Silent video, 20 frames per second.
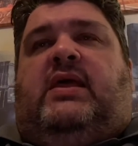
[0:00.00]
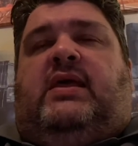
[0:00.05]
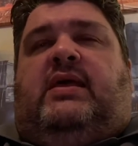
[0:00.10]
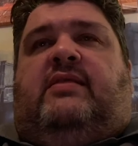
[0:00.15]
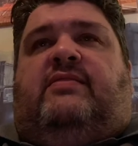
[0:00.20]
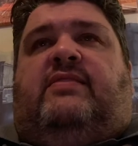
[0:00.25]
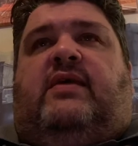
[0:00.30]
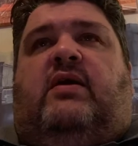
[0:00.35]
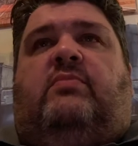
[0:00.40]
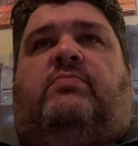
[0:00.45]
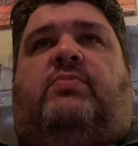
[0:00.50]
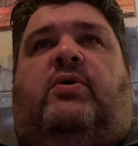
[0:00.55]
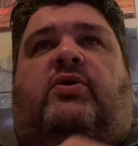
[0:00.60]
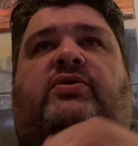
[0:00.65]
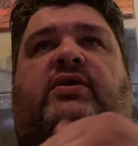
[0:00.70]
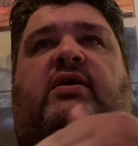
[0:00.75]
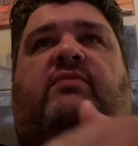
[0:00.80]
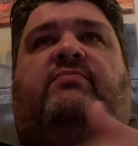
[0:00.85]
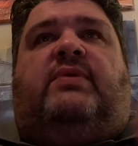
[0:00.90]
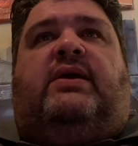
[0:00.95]
They both
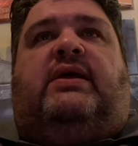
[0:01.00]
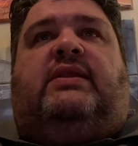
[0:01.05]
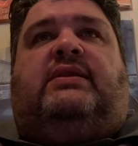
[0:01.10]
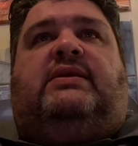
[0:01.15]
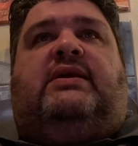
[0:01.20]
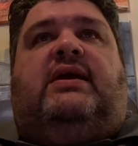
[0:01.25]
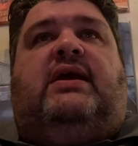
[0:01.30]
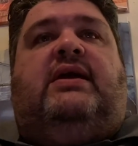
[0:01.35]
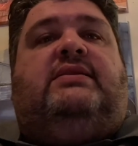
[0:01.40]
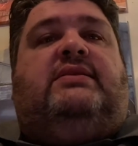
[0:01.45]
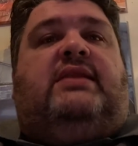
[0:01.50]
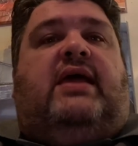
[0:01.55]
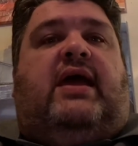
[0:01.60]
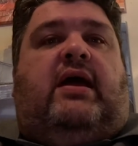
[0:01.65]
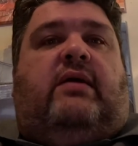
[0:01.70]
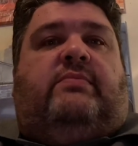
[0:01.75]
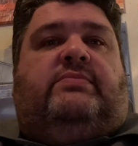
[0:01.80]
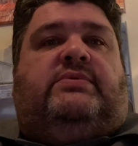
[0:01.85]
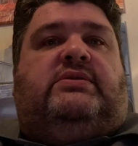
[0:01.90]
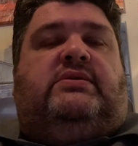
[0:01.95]
have been
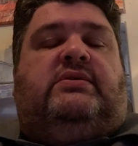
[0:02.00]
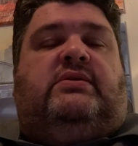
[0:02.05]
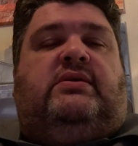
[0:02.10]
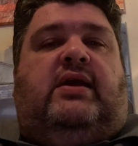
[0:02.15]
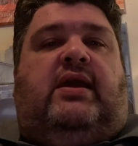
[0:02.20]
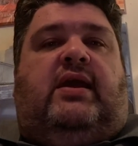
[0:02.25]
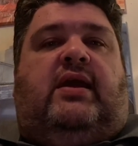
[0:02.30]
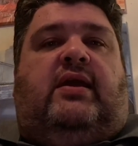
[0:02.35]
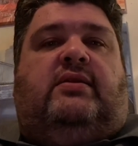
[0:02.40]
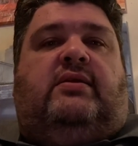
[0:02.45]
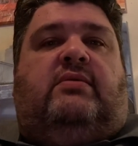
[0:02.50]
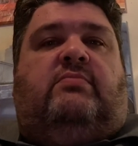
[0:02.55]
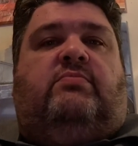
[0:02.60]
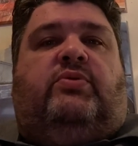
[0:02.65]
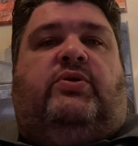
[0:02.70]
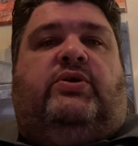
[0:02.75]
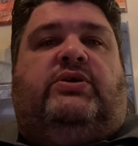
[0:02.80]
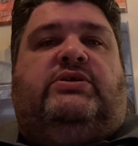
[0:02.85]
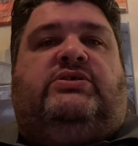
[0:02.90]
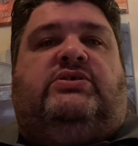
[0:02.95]
kidnapped and
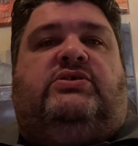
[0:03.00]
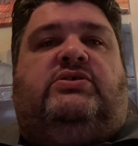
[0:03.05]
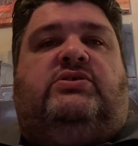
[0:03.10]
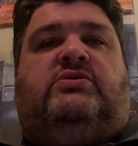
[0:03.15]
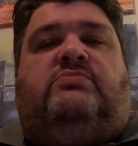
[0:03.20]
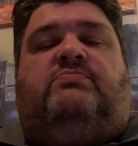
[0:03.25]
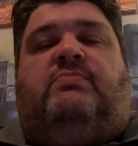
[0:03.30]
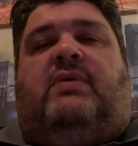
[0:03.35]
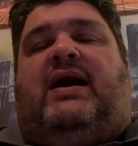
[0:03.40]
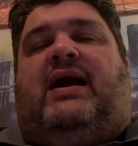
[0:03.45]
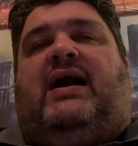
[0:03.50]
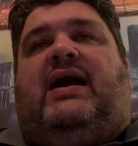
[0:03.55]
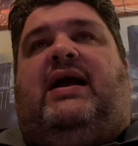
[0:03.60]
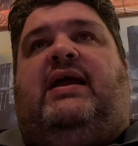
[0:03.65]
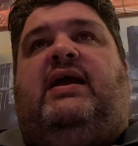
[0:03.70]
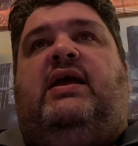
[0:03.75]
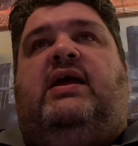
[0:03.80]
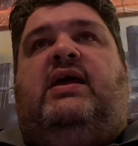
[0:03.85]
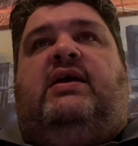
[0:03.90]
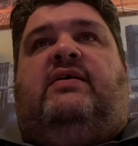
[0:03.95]
imprisoned by
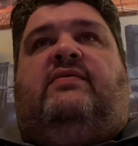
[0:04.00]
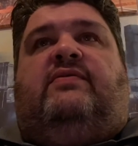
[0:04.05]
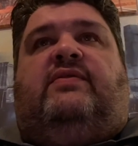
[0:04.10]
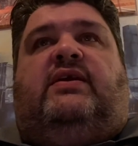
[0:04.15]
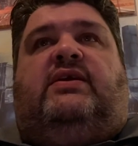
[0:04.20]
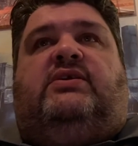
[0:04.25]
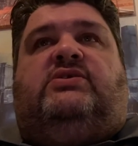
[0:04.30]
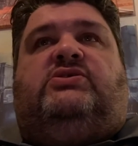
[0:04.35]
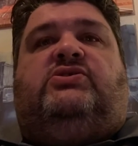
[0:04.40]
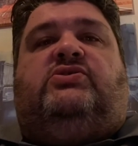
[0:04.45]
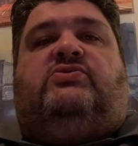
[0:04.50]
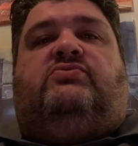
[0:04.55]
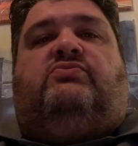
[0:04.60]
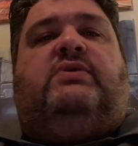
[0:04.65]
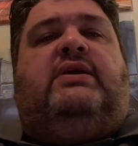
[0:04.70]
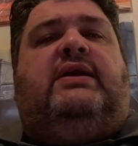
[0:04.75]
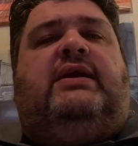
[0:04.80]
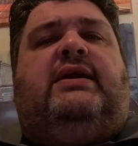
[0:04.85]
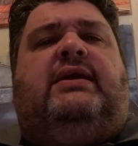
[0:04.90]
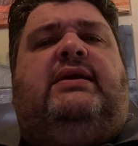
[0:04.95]
these
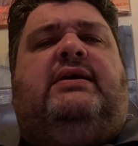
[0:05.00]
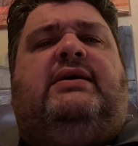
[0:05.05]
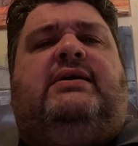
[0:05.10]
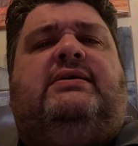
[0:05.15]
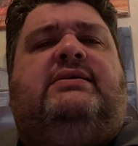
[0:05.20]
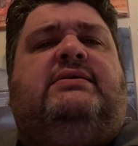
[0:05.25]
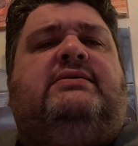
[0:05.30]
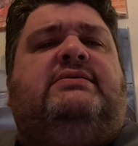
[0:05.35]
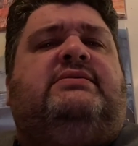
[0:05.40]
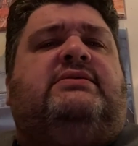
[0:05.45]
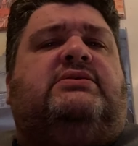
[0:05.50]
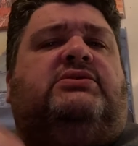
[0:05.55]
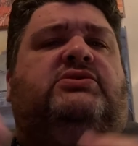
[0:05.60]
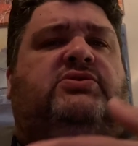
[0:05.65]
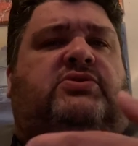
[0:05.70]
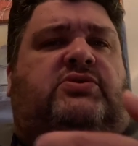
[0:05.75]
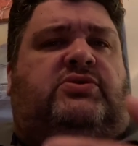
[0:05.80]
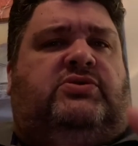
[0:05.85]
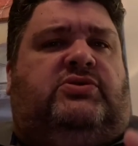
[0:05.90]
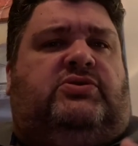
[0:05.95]
three
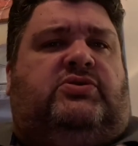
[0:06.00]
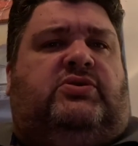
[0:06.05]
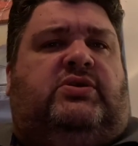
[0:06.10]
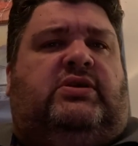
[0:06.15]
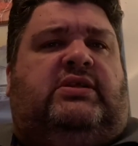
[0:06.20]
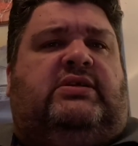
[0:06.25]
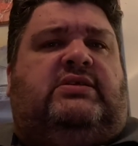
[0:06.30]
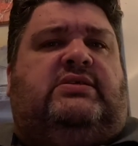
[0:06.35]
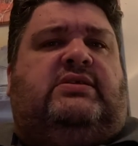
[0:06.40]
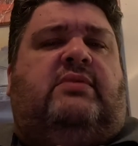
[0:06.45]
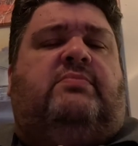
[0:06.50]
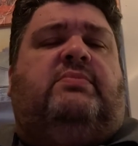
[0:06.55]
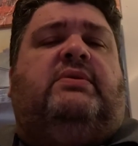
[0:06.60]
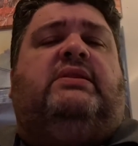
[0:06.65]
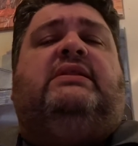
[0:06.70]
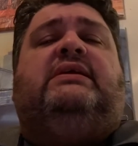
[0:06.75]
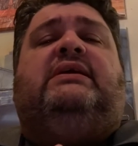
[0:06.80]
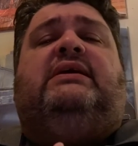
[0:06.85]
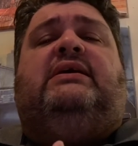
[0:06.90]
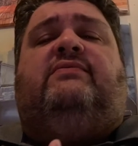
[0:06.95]
sisters, or at least they
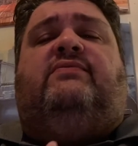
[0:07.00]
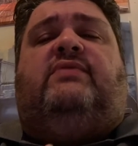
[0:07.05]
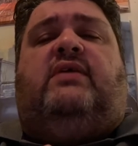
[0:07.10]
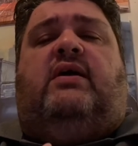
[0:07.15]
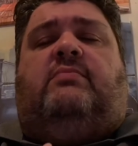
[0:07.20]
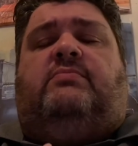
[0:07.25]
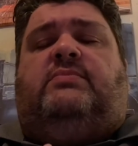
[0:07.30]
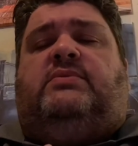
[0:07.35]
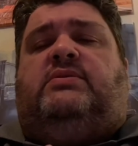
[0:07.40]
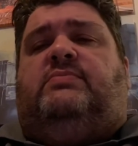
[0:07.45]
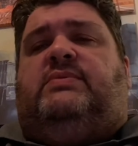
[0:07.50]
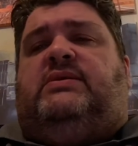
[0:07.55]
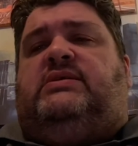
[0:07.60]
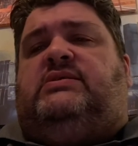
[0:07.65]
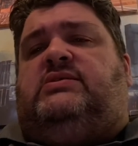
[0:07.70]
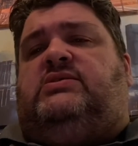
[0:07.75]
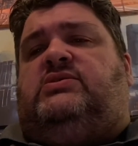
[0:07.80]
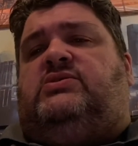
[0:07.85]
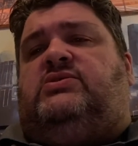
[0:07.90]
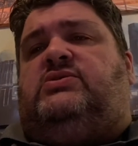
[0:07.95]
believe them to be
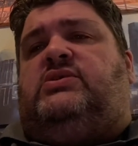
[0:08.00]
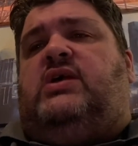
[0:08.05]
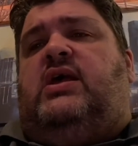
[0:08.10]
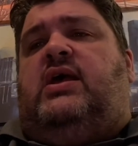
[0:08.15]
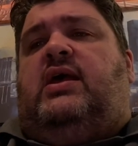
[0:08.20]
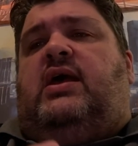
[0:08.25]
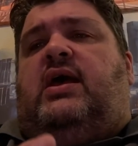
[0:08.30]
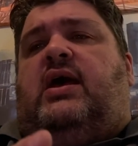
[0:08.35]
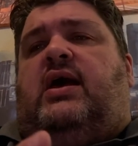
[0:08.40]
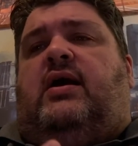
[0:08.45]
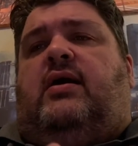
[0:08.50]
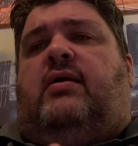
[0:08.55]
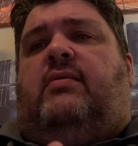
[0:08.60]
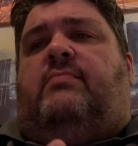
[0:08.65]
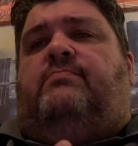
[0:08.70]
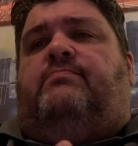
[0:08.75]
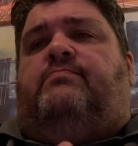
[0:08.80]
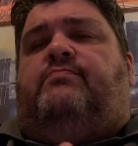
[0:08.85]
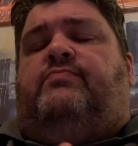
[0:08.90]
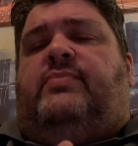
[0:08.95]
sisters.
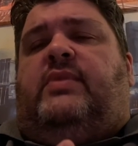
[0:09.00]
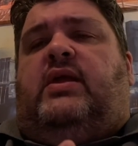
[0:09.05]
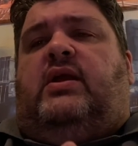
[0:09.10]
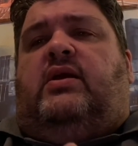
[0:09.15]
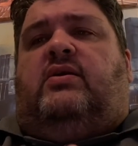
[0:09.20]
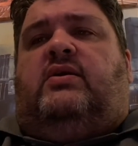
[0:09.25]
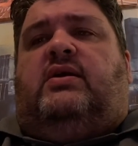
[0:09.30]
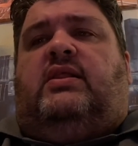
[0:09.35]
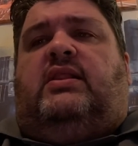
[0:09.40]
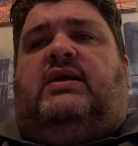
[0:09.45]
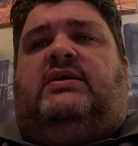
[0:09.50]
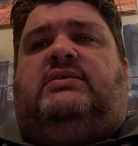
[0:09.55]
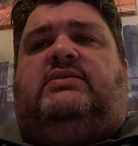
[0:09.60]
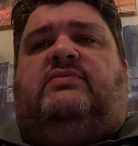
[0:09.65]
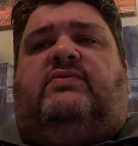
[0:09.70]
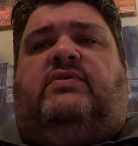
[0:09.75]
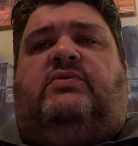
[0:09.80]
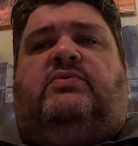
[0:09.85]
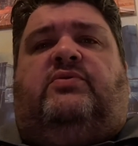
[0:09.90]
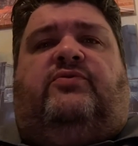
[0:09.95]
They are
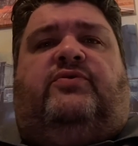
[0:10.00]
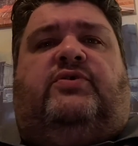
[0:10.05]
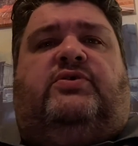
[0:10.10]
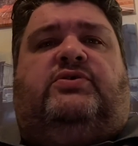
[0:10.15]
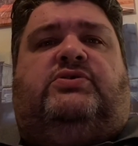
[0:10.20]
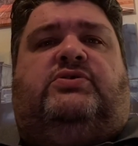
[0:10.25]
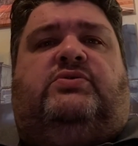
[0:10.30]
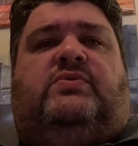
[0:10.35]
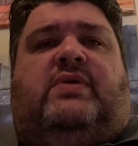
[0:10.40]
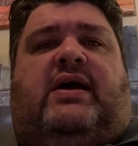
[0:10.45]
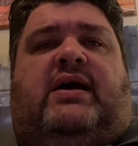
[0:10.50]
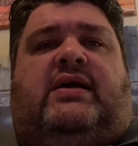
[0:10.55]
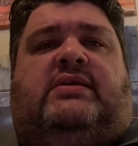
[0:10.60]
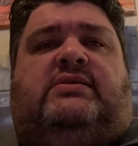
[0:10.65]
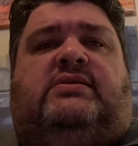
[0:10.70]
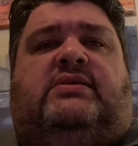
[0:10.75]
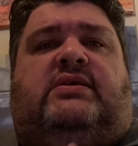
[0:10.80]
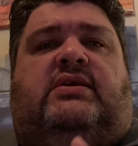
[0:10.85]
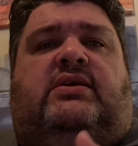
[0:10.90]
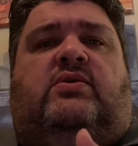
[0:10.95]
collectively referred to as
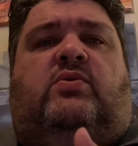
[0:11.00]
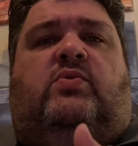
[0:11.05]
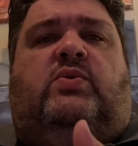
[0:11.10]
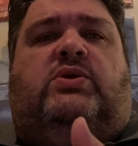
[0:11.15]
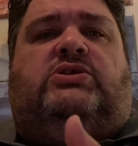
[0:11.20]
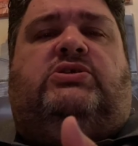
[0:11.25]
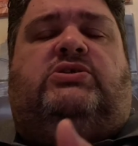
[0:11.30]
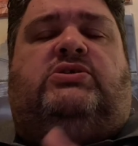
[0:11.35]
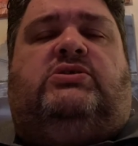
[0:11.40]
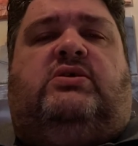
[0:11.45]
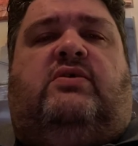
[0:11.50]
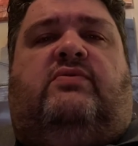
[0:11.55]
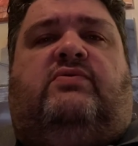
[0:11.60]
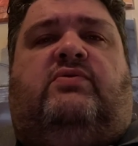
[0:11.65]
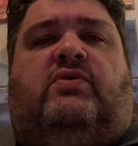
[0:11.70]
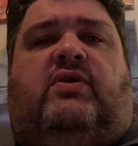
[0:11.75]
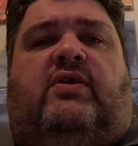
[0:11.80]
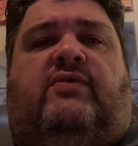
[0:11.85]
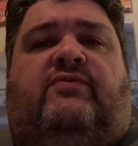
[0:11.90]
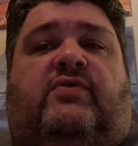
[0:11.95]
the Witches of
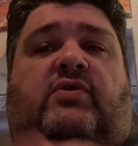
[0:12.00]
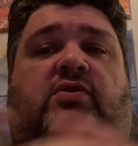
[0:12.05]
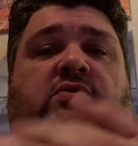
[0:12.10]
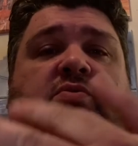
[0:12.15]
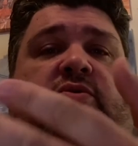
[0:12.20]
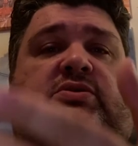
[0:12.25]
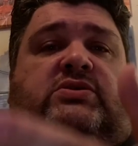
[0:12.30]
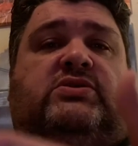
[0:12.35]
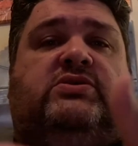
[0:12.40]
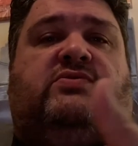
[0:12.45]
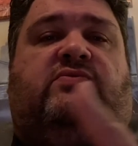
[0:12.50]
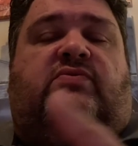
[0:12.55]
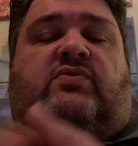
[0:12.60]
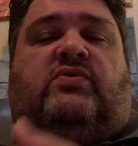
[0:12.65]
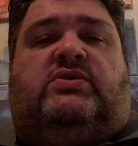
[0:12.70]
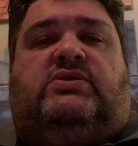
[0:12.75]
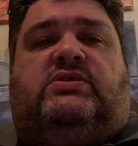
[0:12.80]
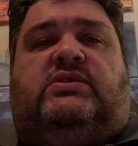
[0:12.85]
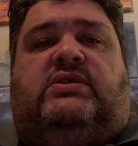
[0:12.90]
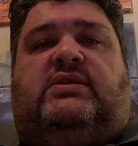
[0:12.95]
Greyfolk, which is, of
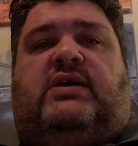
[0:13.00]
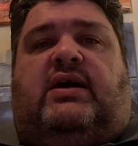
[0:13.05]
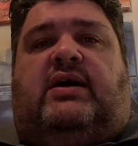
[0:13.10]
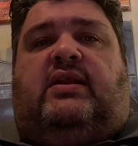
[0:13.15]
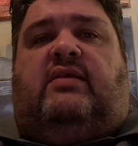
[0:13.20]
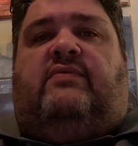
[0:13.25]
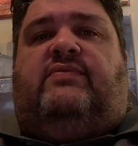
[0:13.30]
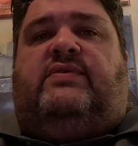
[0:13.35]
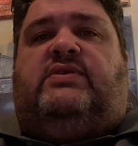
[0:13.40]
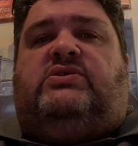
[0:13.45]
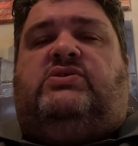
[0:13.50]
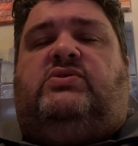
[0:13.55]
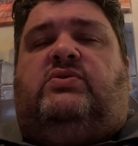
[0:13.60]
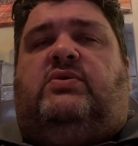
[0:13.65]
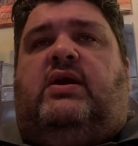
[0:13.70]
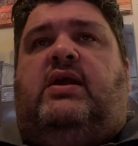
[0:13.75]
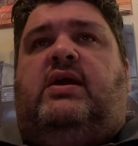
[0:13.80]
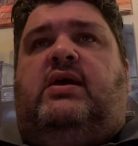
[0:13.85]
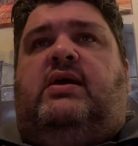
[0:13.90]
course, the title of the story.